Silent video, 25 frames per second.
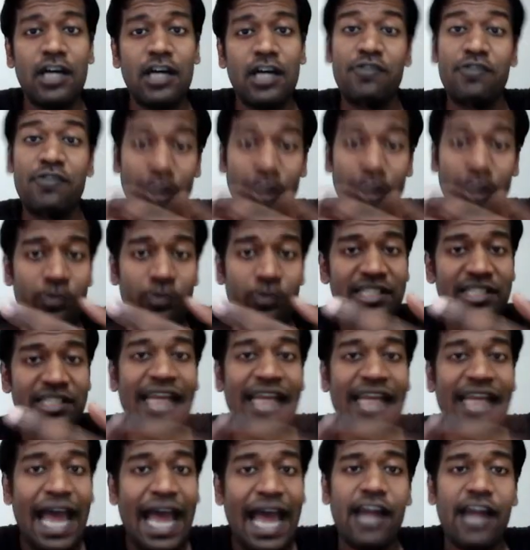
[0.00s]
we obviously
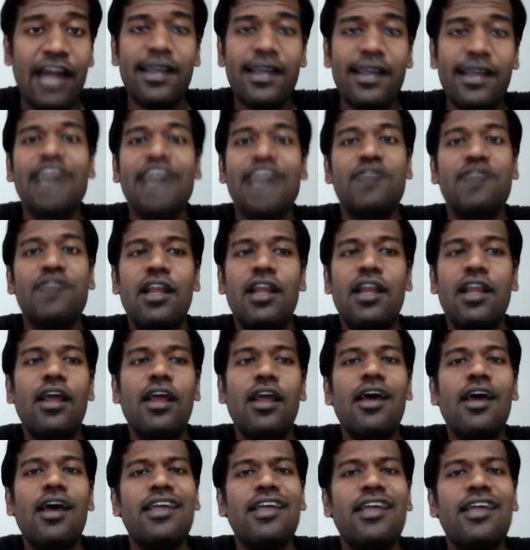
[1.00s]
had as well,
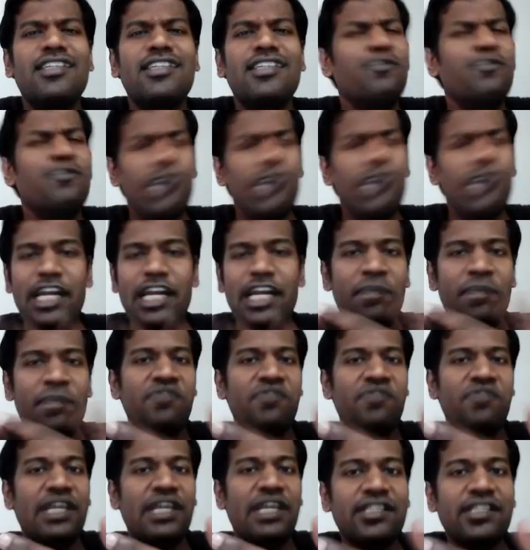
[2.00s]
is that wouldn't it be
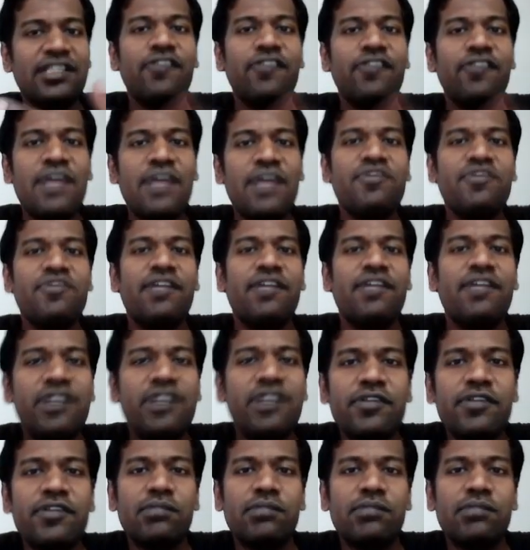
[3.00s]
waste of time for
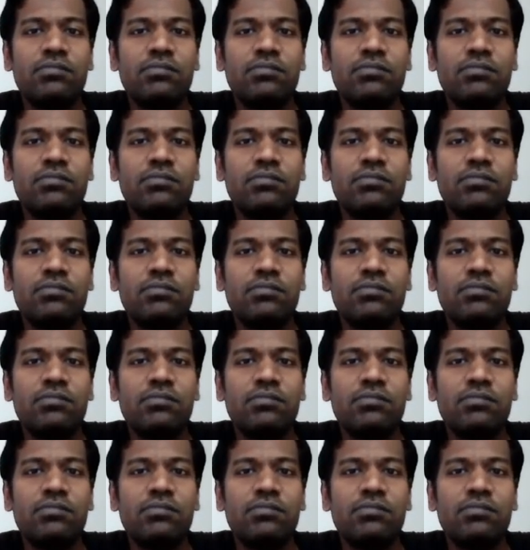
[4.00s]
everyone?